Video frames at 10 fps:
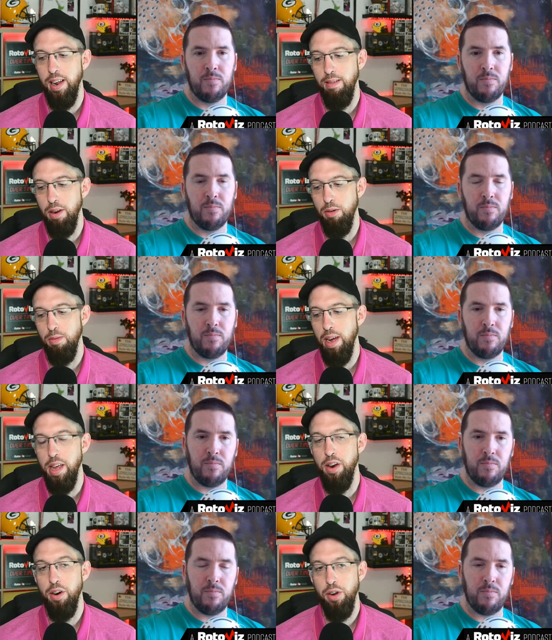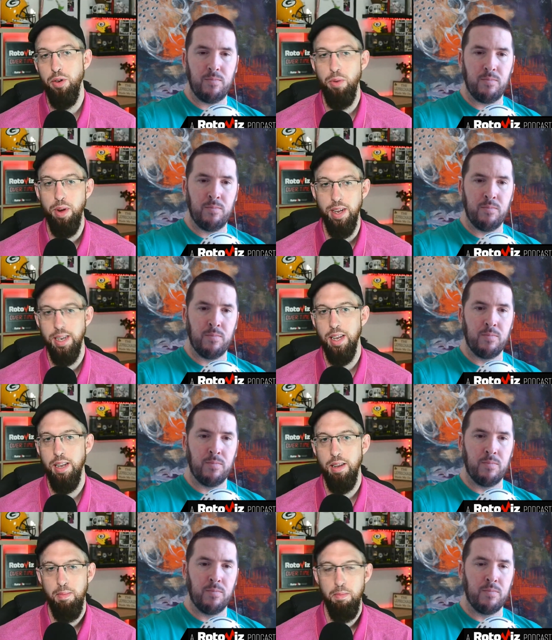Speaker 1: you know, a year or two, we can
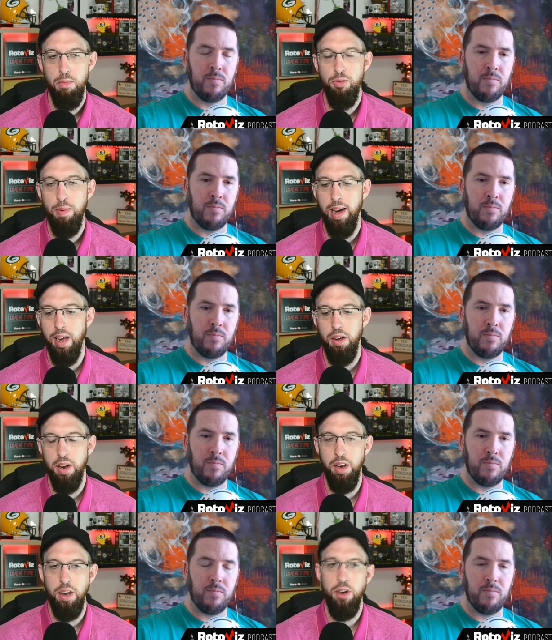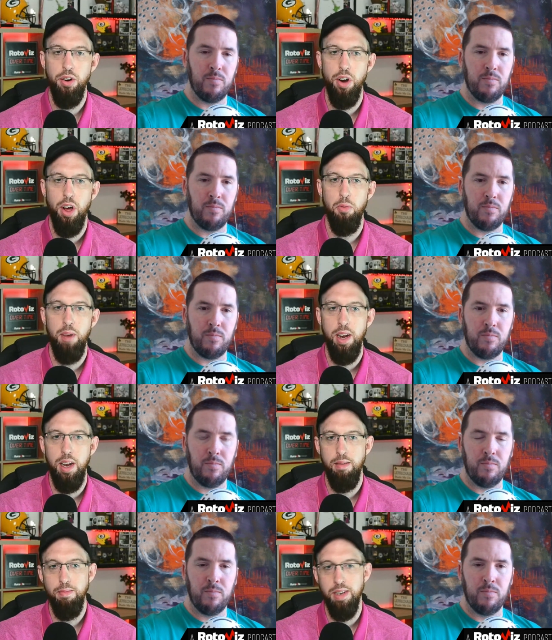still move back out, and you're not
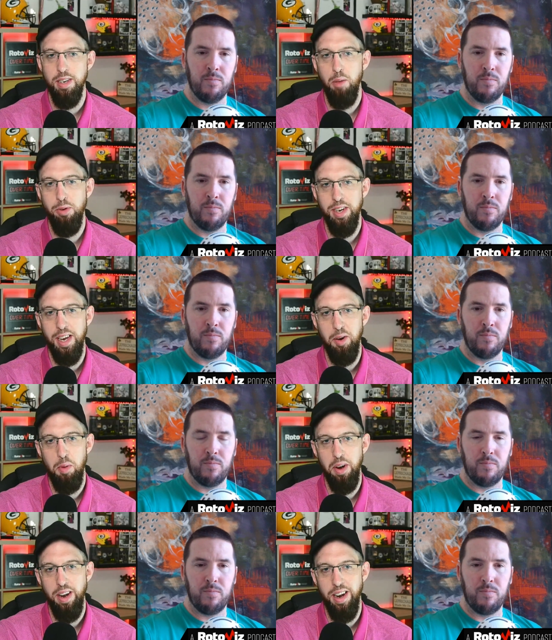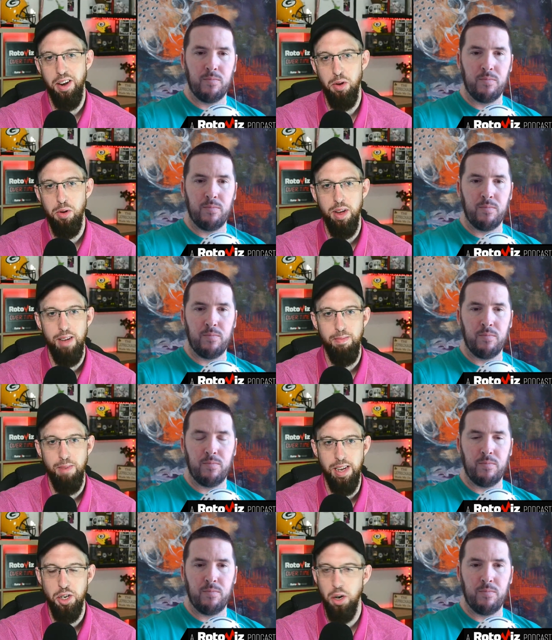really, it's almost like you're putting it into a,
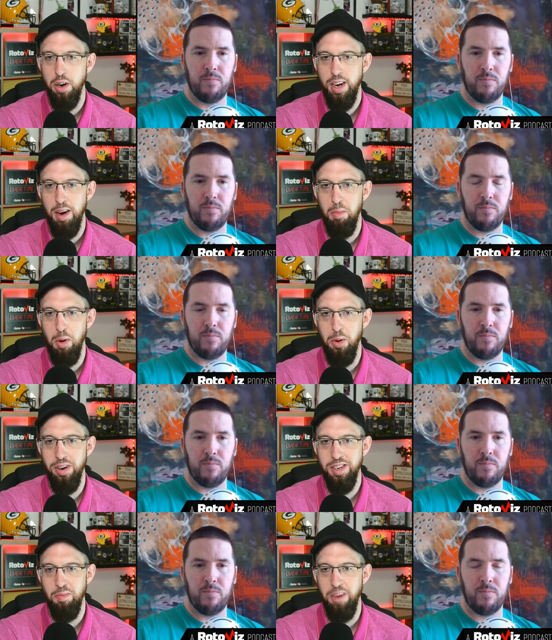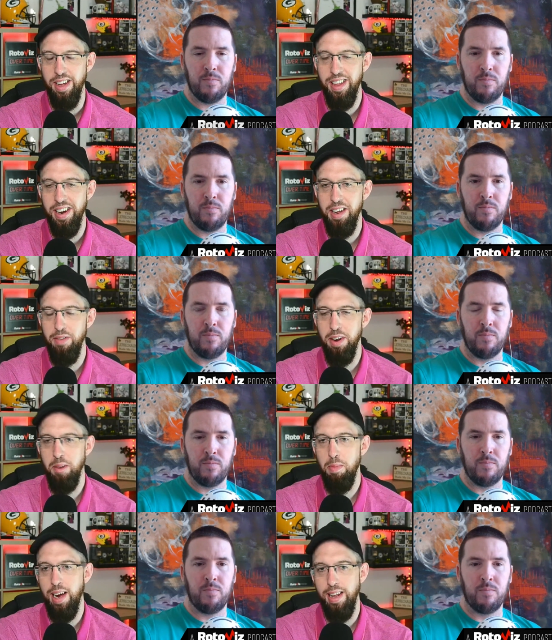like a short-term loan or something. You're getting that
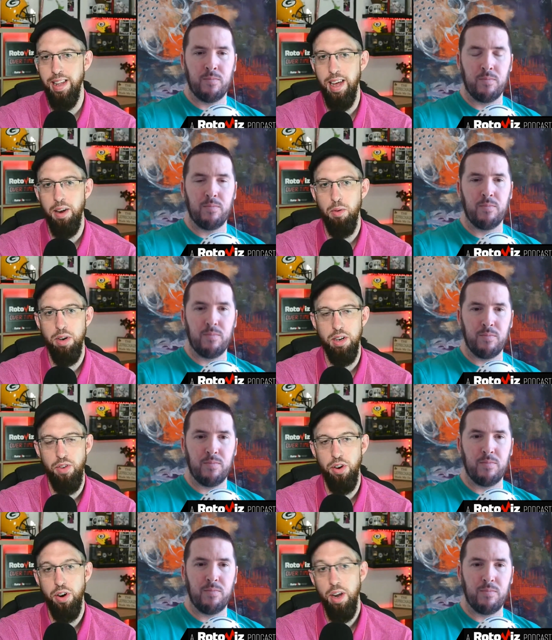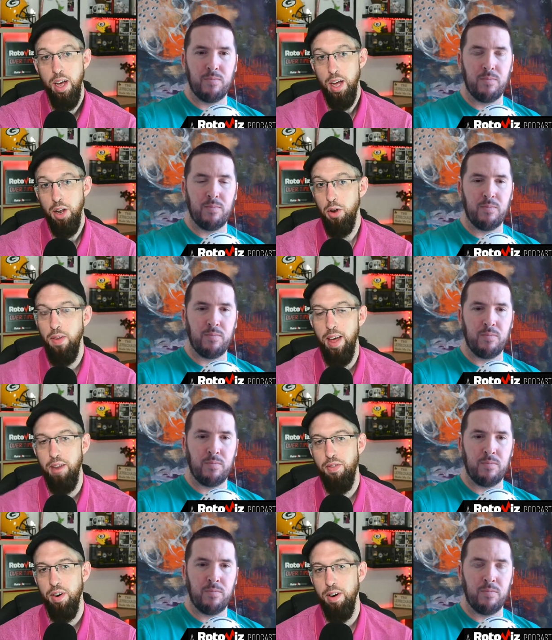dividend back at the end. Whereas if you're doing that
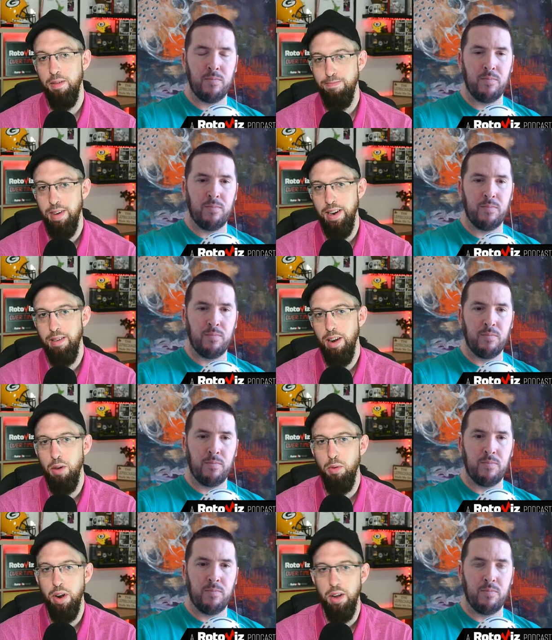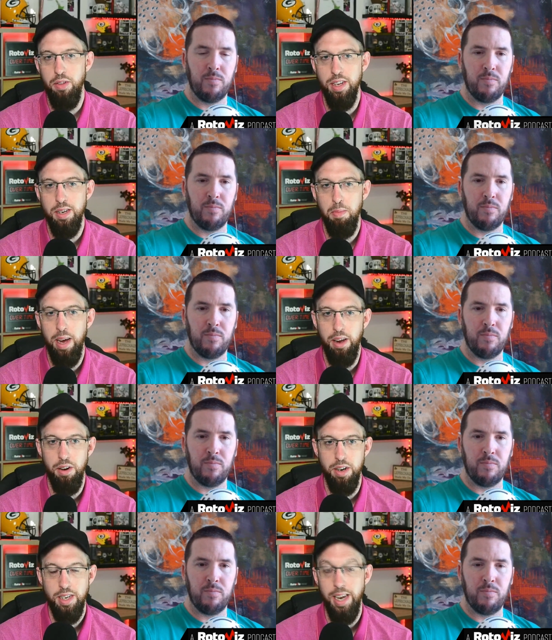for, and look, we're not doing this to bang
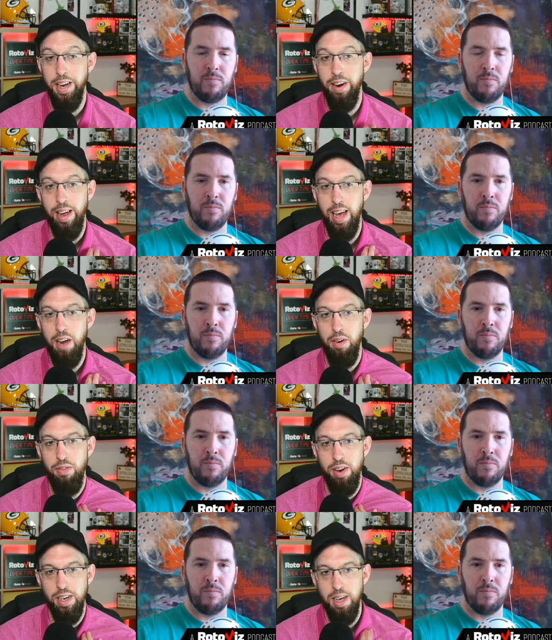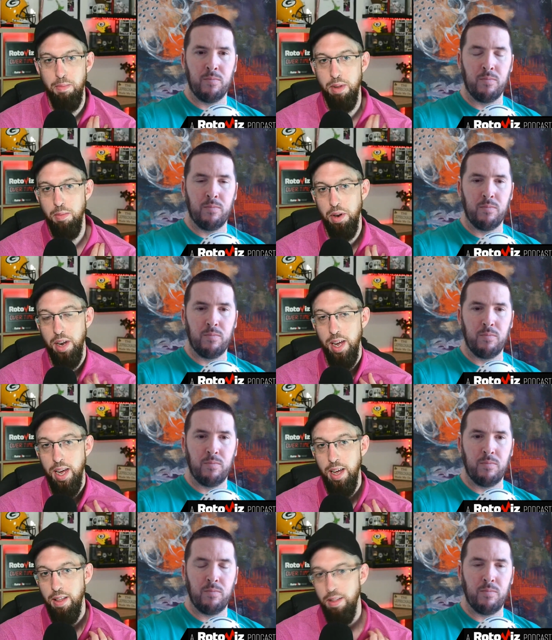on, say, Derrick Henry, for example, but
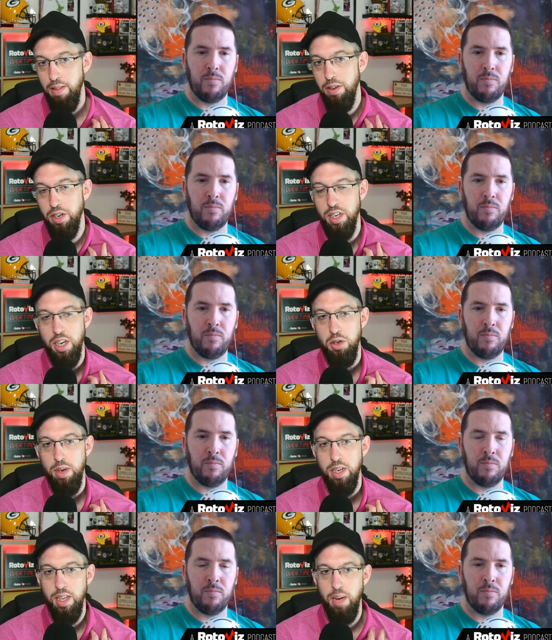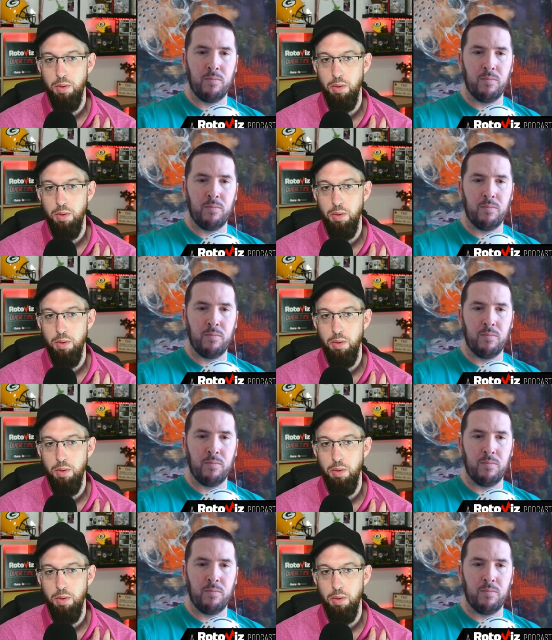there's a situation then where